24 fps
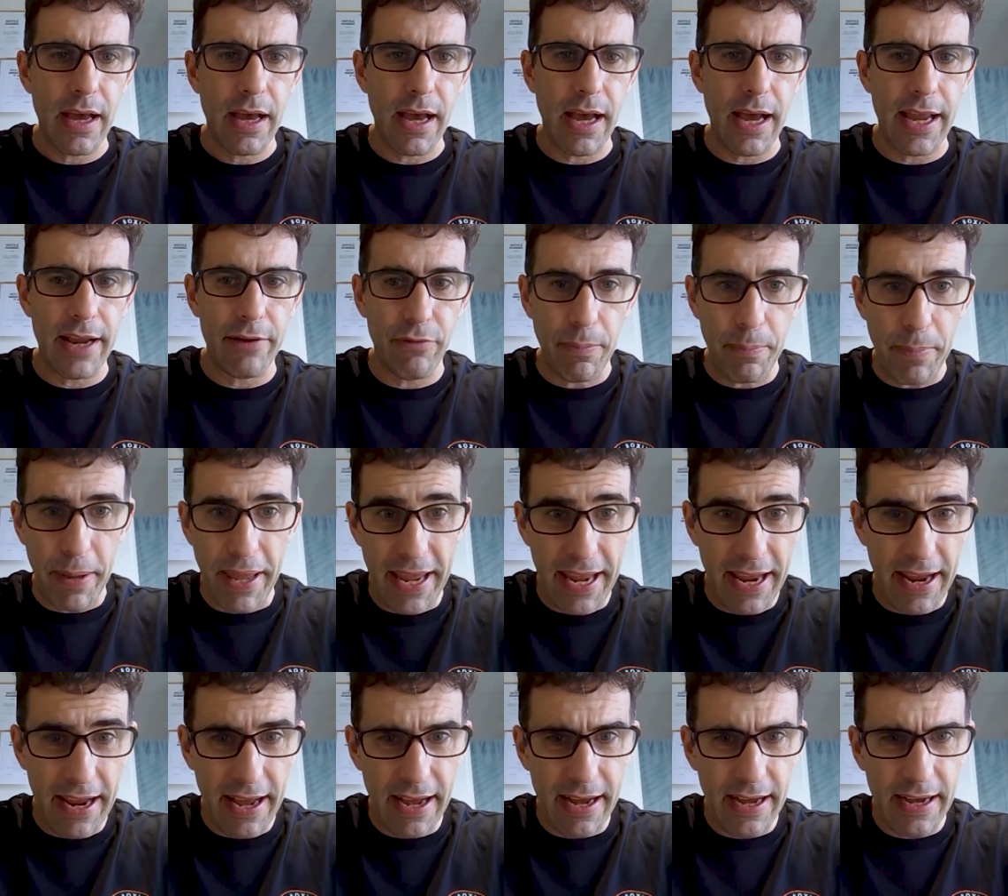a
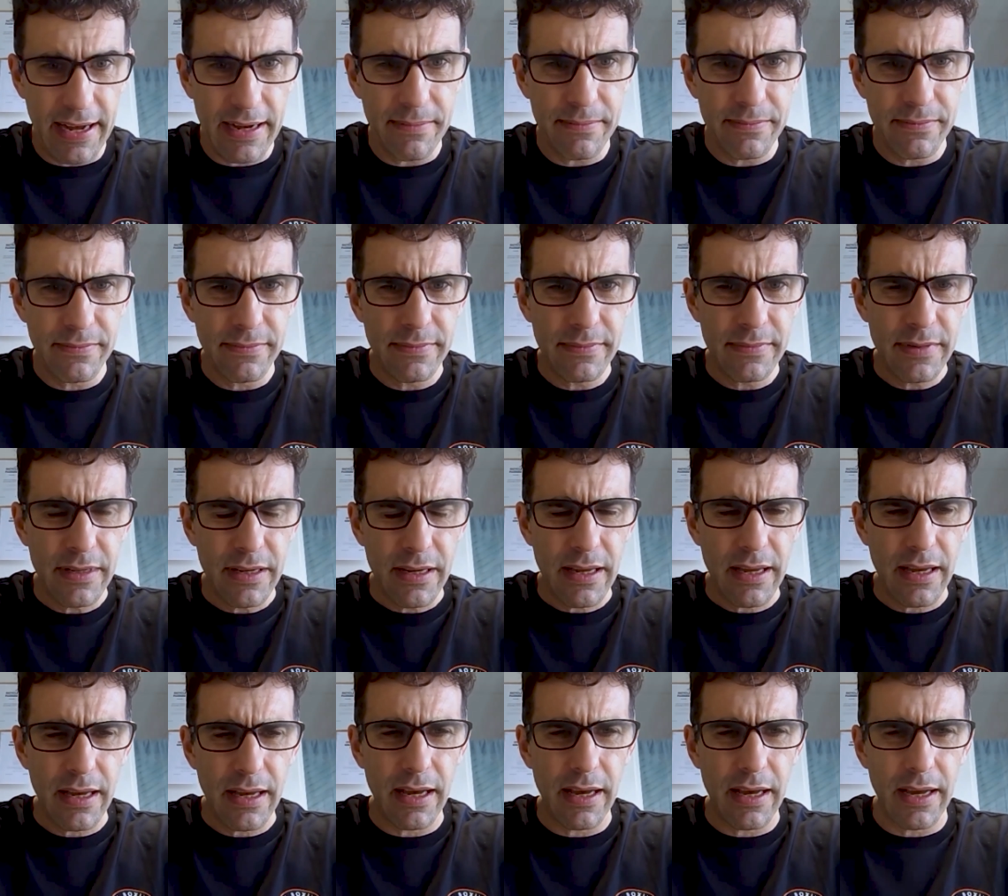repair arm,
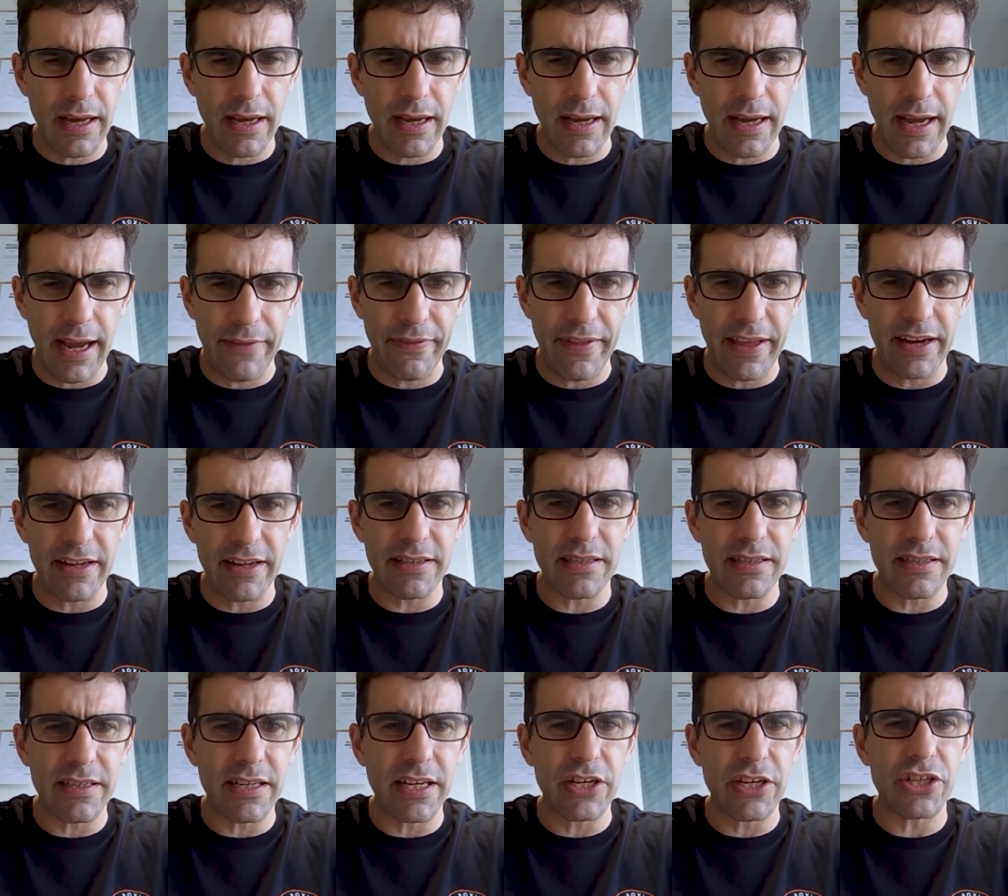and that is
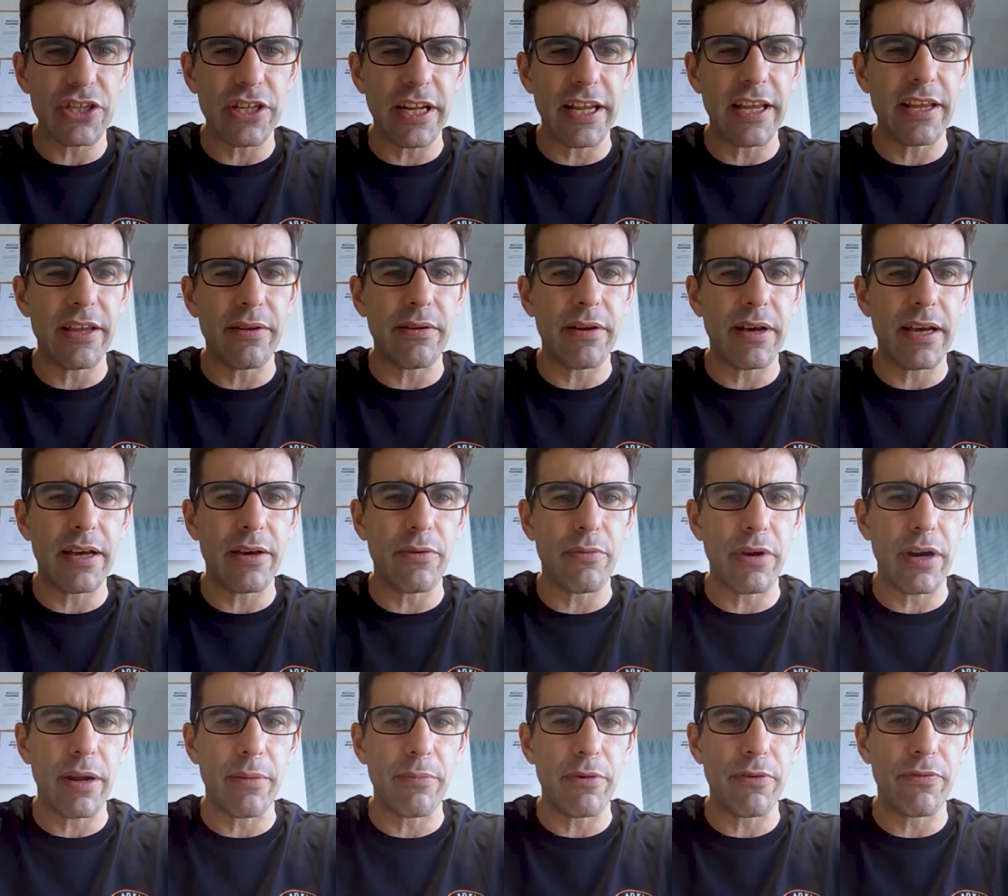essentially
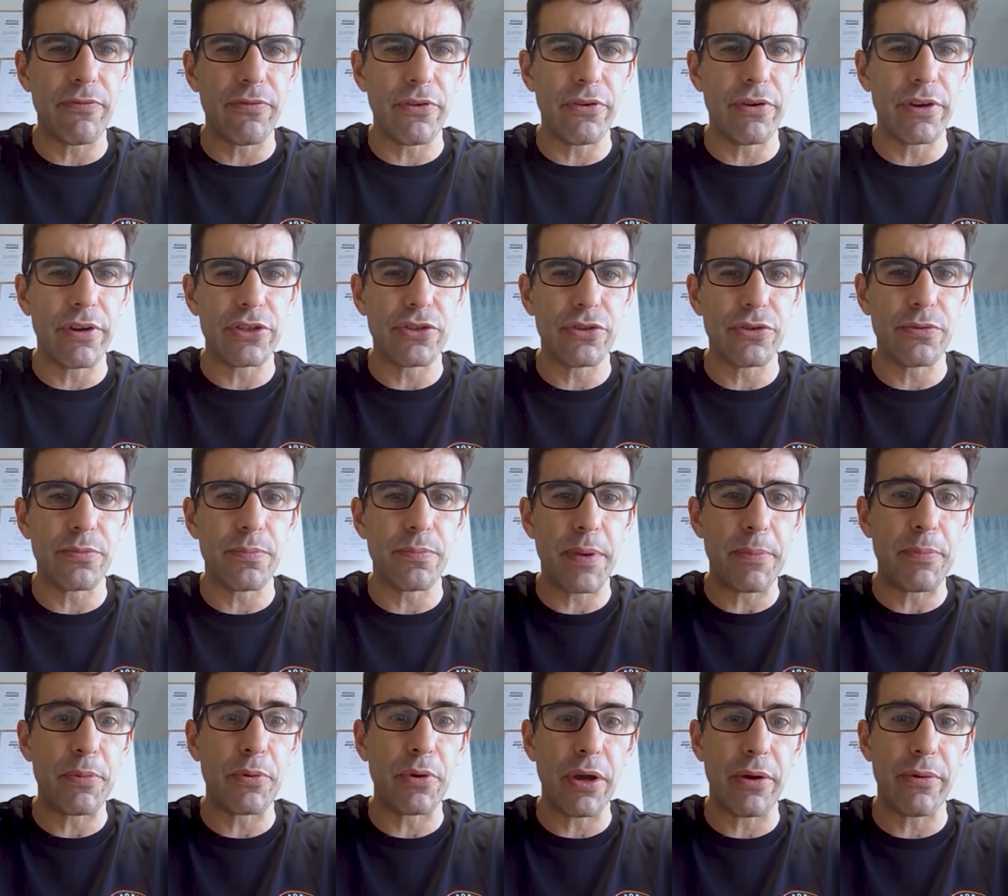what I'm referring to,
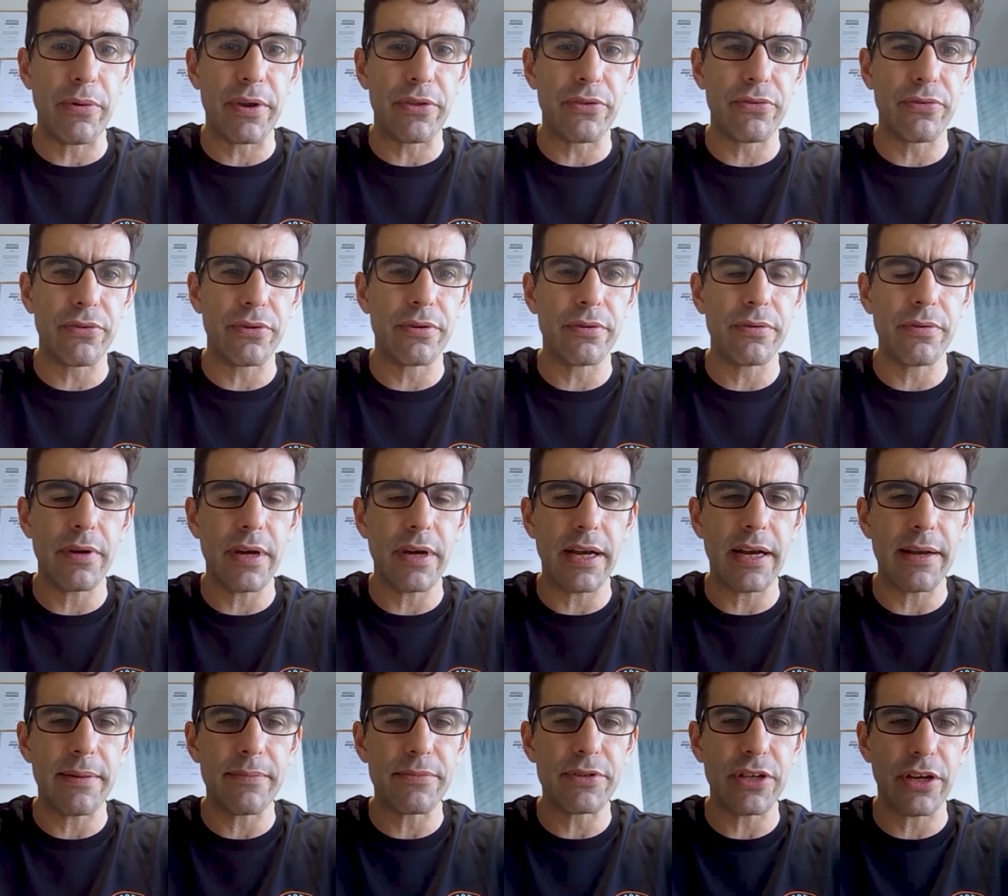people going through
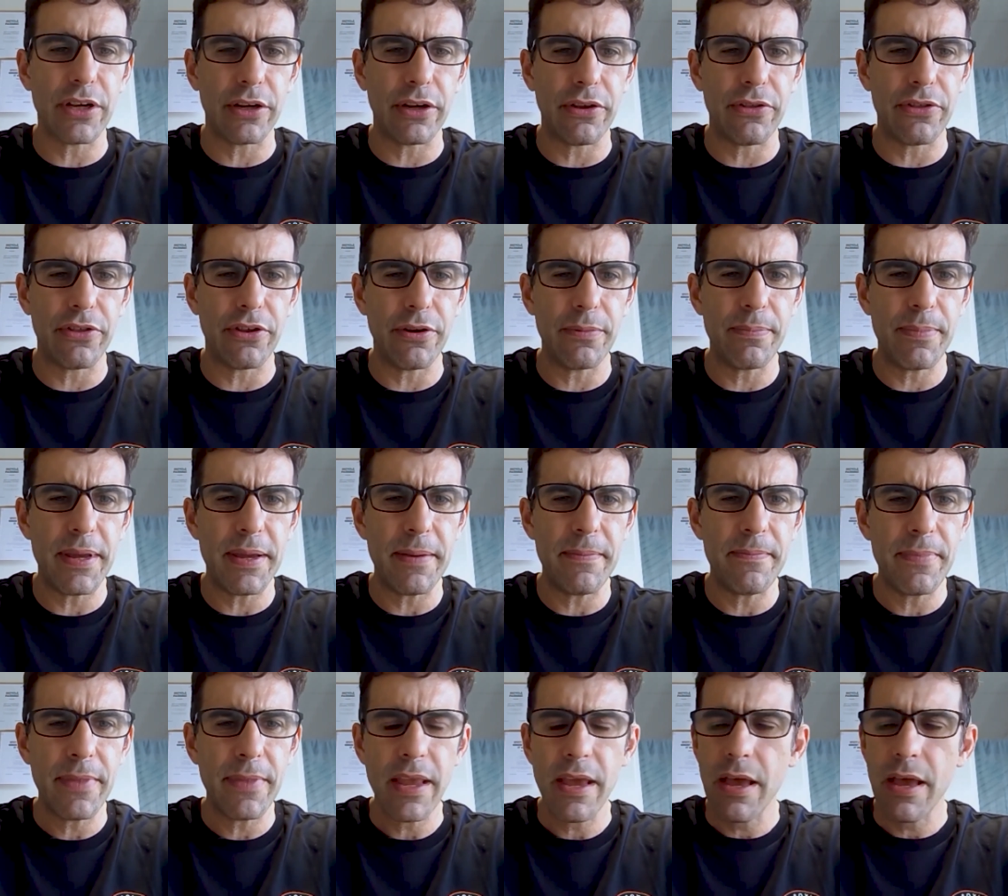psychotherapy.